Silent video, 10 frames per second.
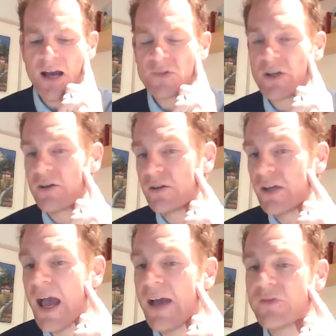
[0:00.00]
So you
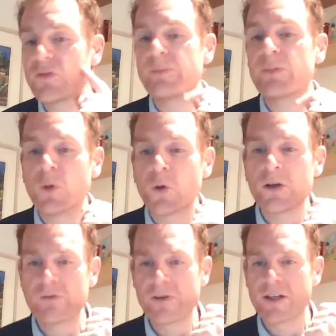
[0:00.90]
have to employ
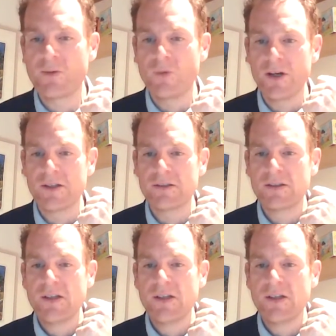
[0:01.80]
really well.